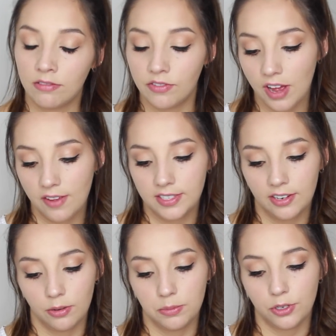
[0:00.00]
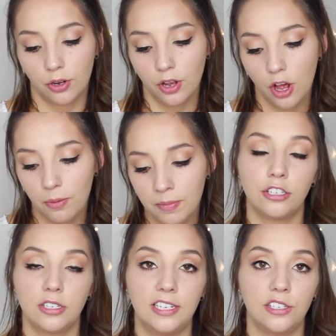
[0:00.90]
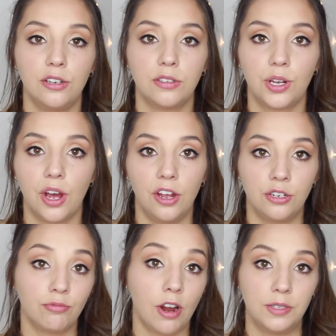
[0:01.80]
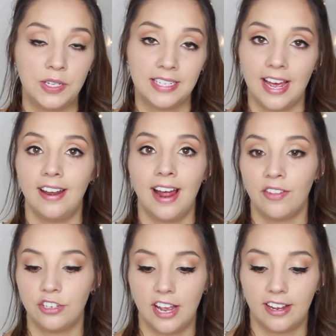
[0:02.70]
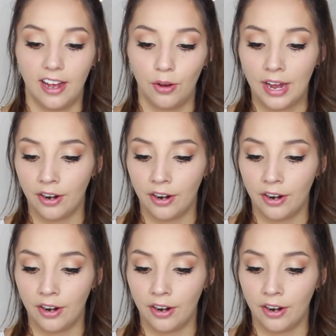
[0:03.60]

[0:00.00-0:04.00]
at revivserums.com. You just need to use the code ROSIE10 at the checkout,